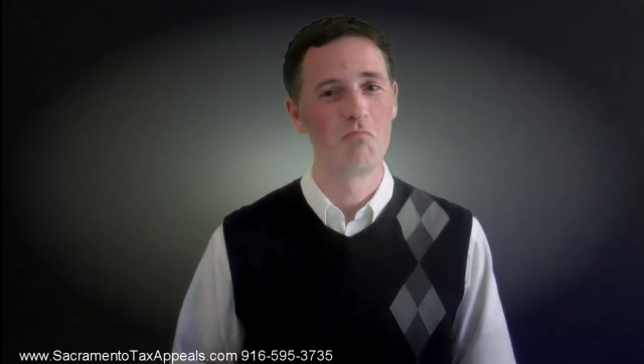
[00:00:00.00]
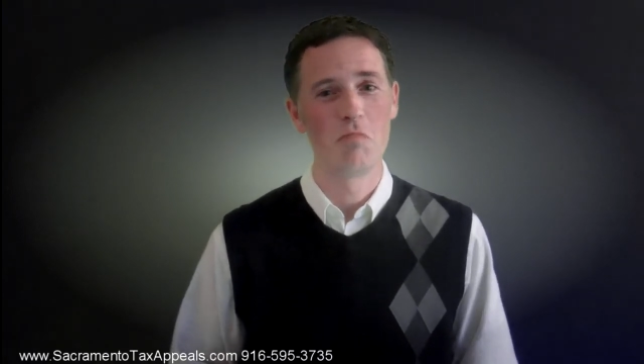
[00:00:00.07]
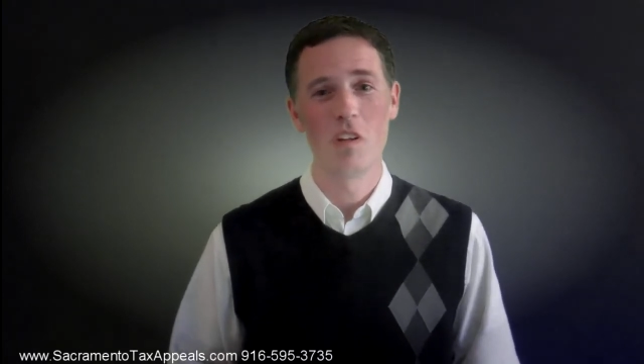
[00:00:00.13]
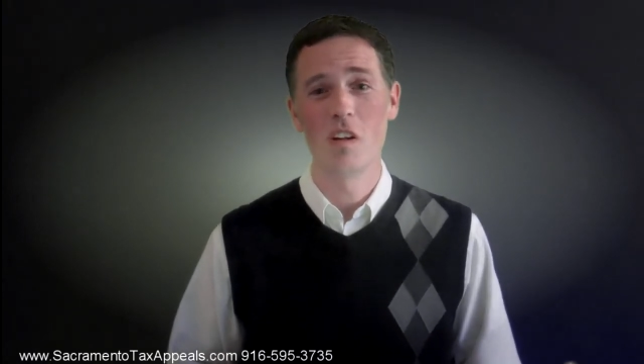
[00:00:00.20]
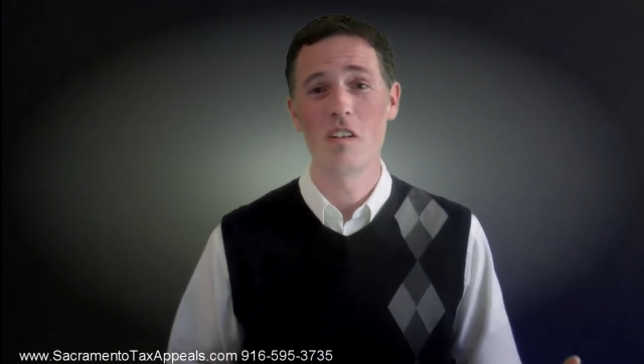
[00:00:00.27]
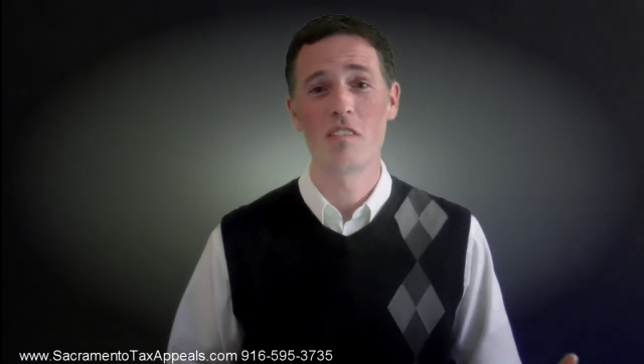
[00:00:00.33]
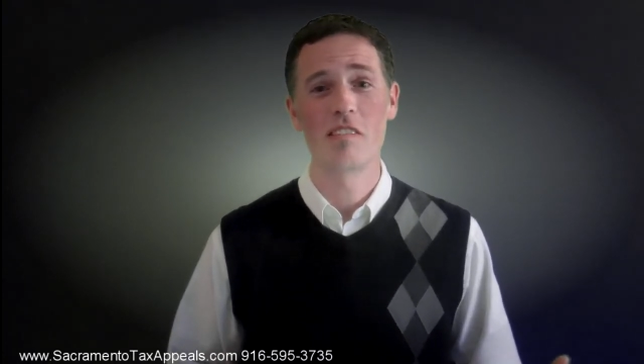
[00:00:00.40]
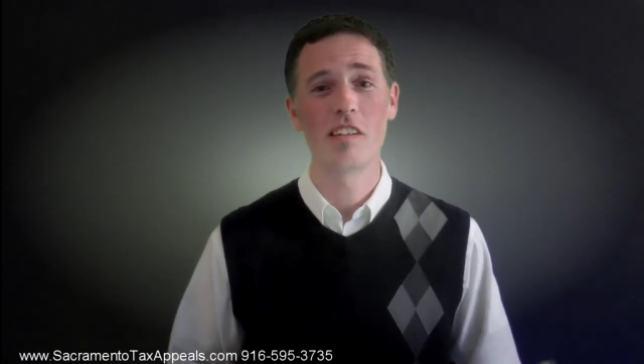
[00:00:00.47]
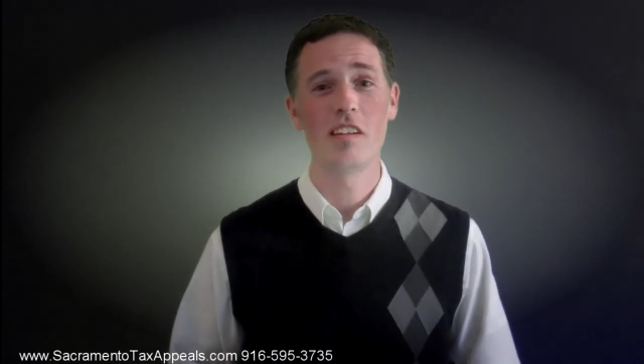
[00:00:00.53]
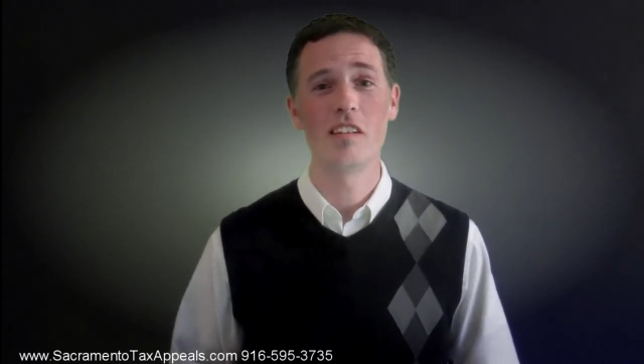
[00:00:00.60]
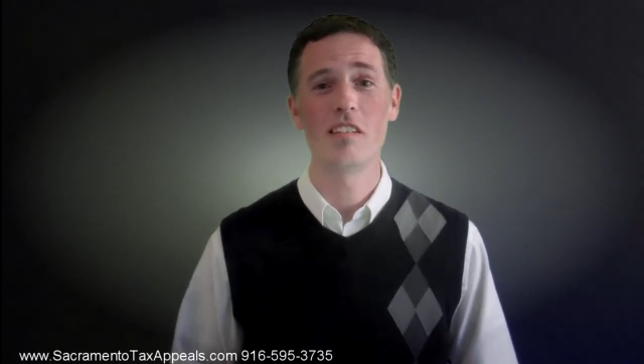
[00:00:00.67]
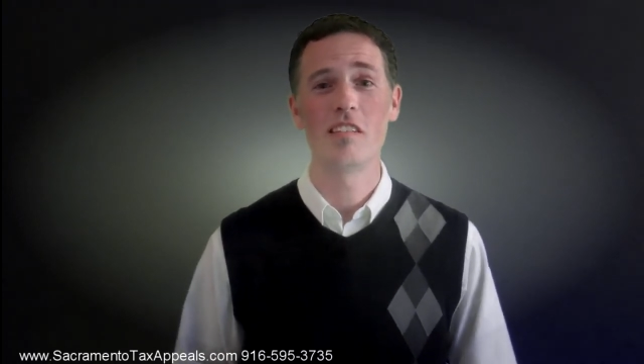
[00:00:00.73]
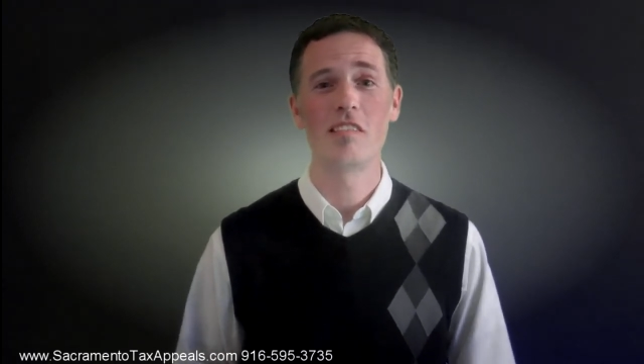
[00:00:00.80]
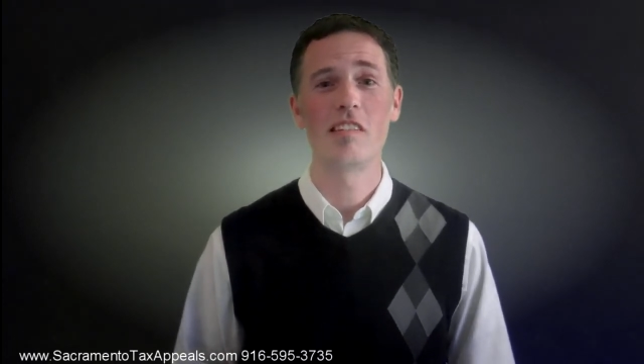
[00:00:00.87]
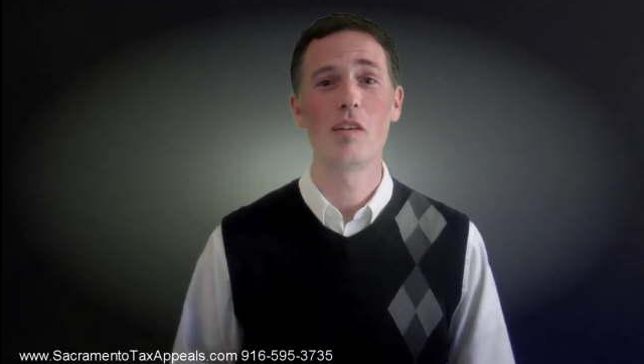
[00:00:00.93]
You know,
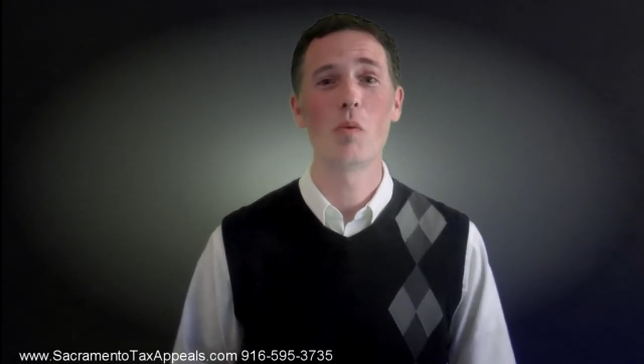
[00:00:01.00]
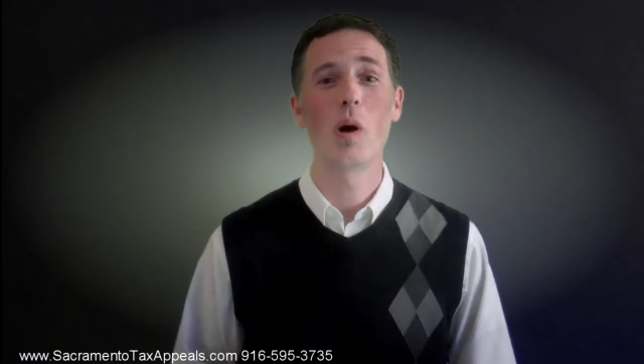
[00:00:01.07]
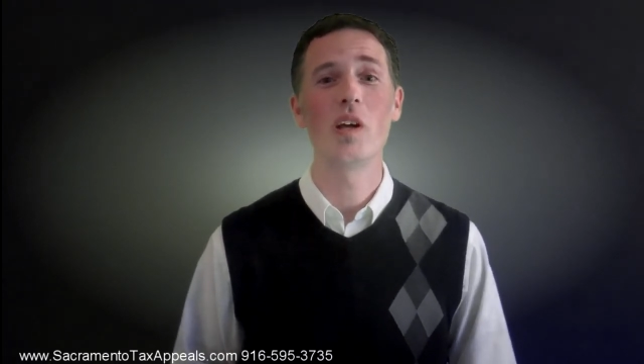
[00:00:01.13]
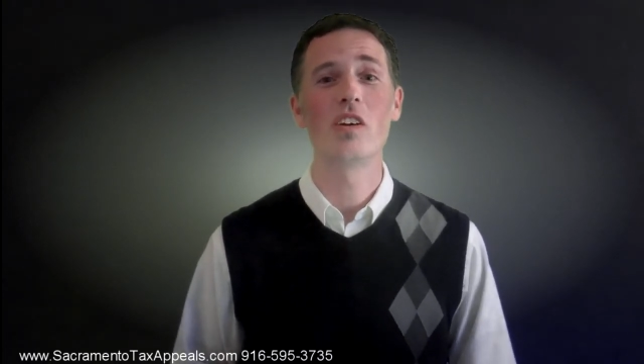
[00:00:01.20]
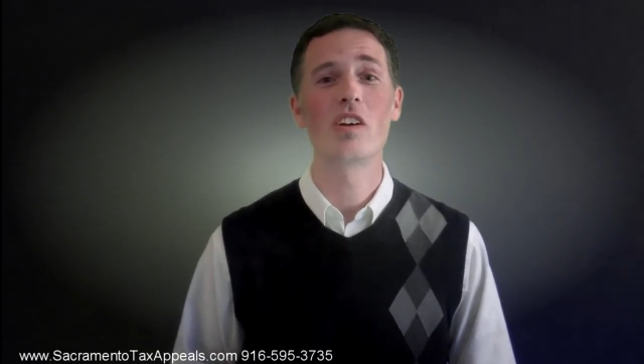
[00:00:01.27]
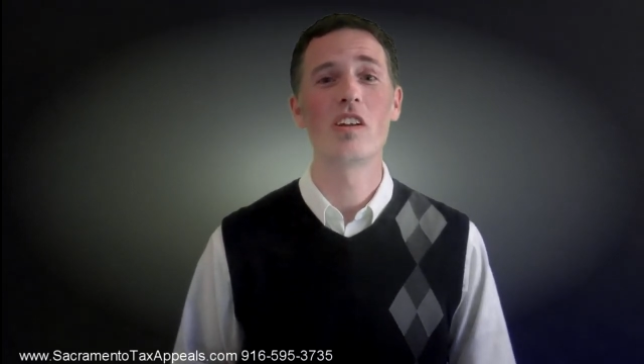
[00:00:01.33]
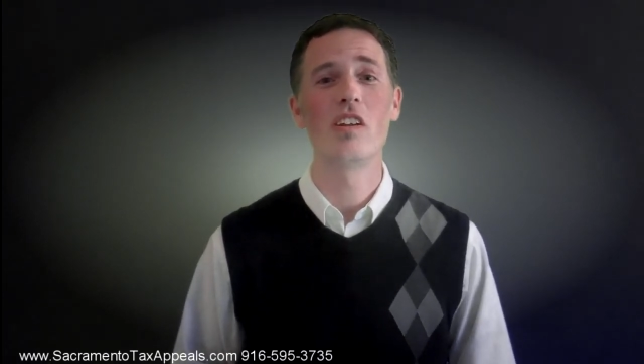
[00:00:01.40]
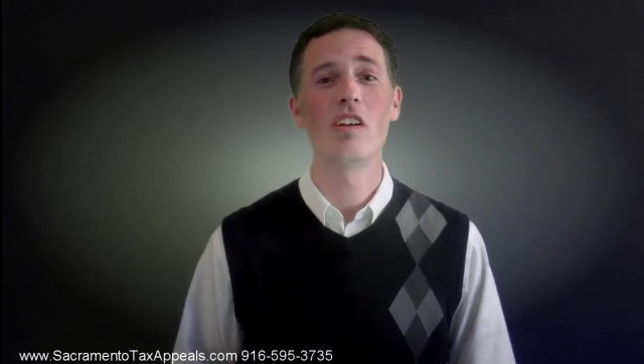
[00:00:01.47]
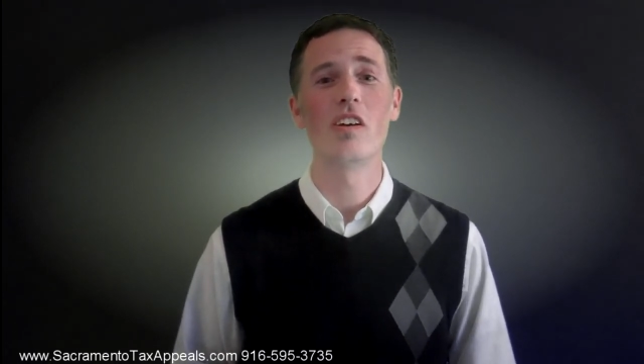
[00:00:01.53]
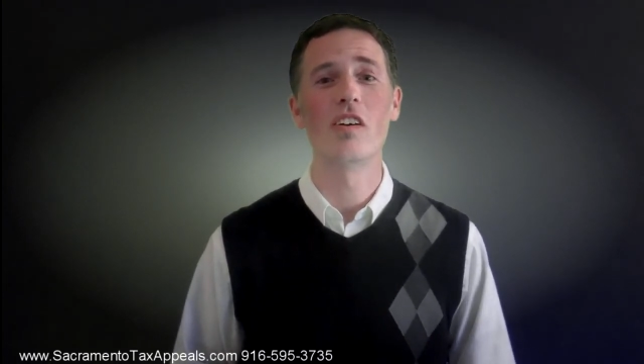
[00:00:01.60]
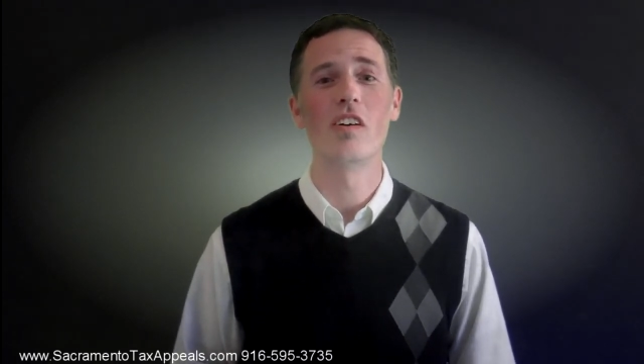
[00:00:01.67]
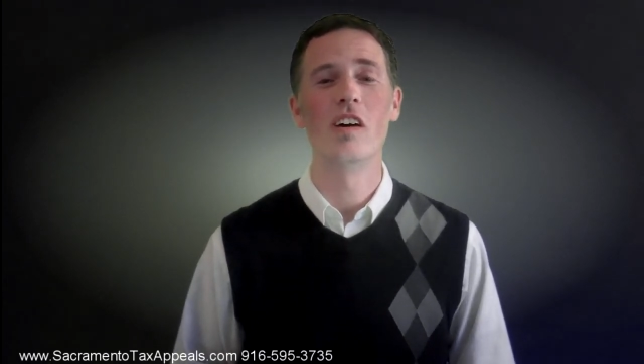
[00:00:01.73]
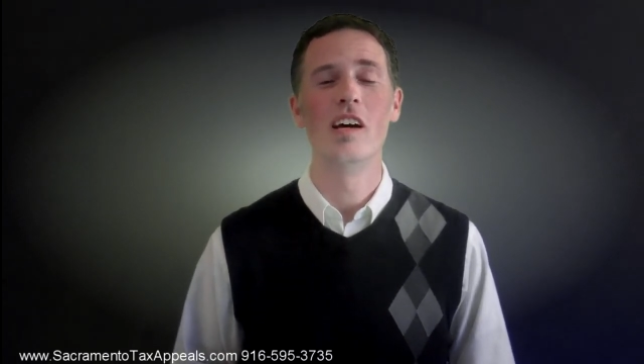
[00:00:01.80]
see see what you can do.